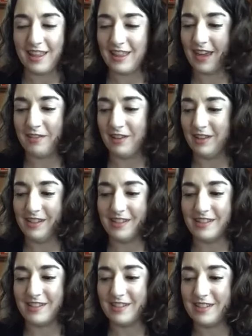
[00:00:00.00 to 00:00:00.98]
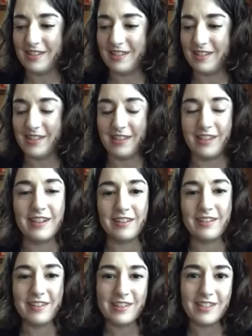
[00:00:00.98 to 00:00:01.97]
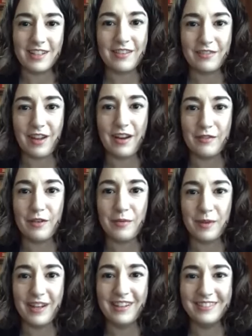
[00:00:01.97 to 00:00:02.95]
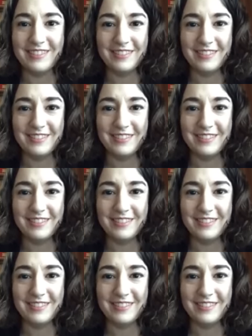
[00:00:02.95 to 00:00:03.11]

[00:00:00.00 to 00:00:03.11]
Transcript: that really just solidified it for me